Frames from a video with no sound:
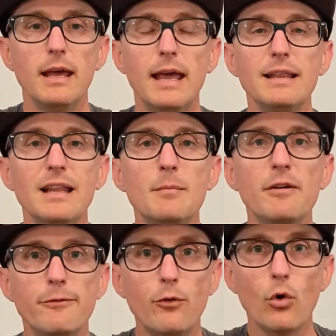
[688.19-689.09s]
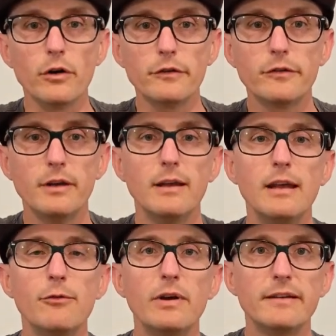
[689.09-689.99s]
and limit force
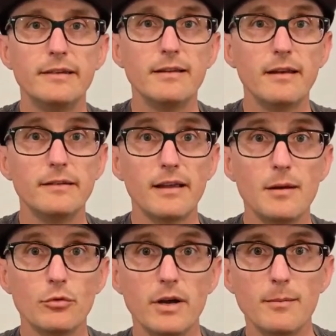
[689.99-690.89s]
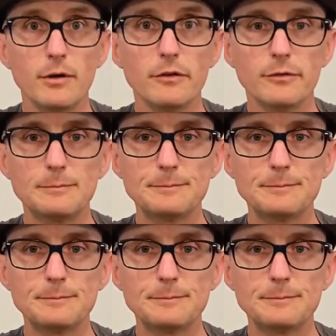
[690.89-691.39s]
if we exceed the design parameters.